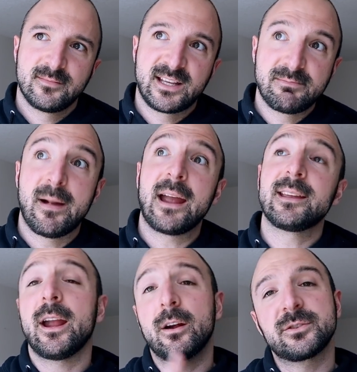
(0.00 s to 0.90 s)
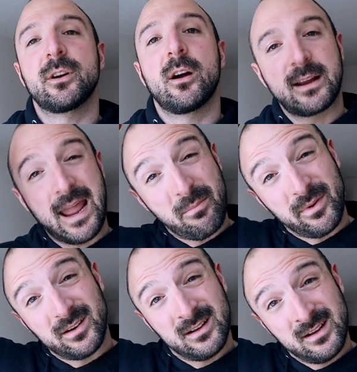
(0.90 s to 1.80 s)
The, my character arc
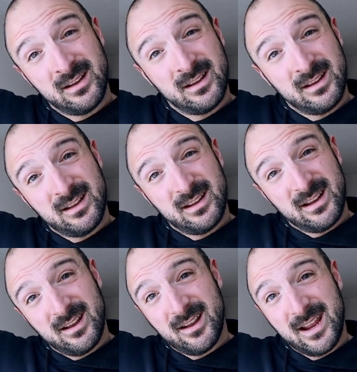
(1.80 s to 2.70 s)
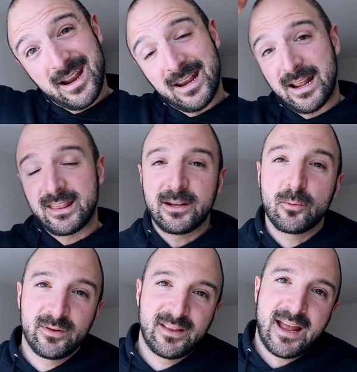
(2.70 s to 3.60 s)
happened. And I
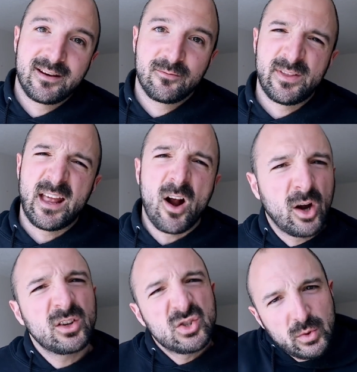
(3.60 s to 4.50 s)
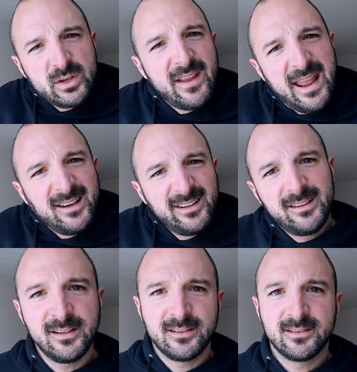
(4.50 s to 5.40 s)
think when that when that arc sort of
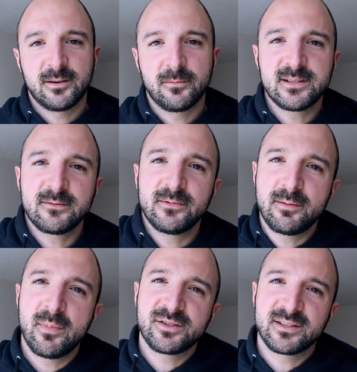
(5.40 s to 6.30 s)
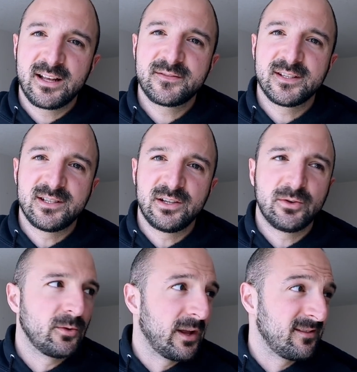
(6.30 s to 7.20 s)
ended, there wasn't really much left to
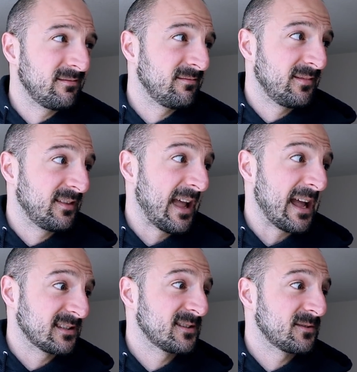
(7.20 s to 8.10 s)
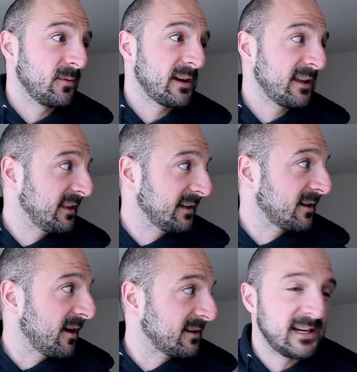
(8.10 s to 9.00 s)
do and that's when I think
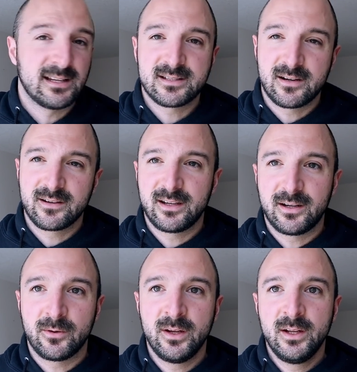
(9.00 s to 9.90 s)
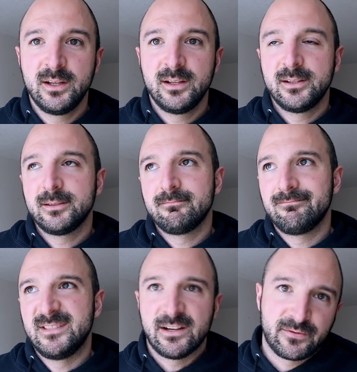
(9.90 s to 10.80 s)
content started getting
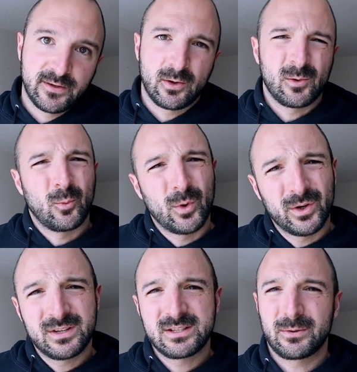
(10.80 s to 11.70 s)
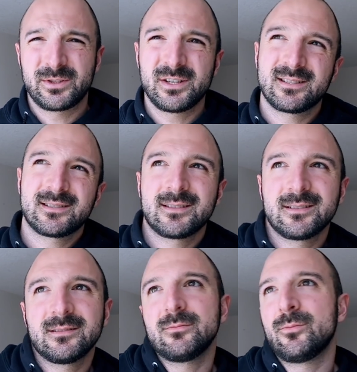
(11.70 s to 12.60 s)
different or worse or
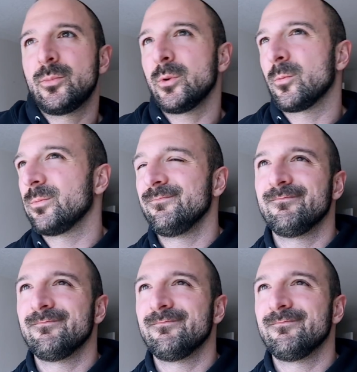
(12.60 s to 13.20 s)
just more